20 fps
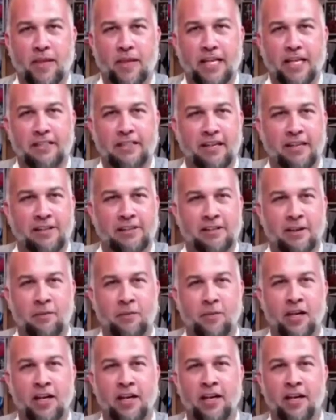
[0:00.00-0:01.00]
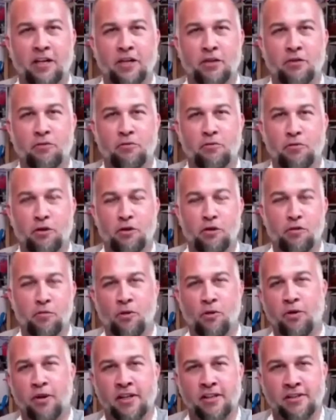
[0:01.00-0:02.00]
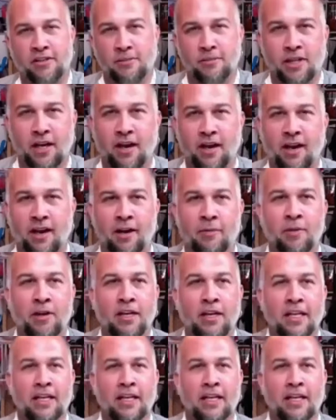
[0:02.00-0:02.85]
They take something and you poured in some time,